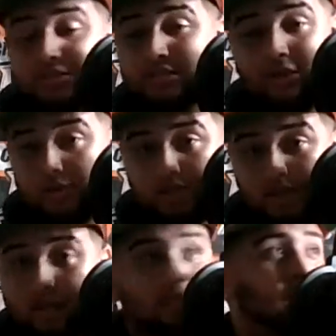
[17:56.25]
Seriously.
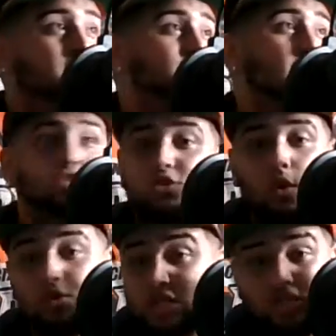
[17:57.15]
Every time Chase
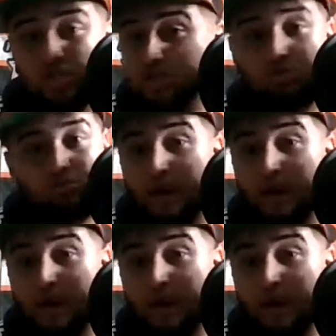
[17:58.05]
scores, I just lose my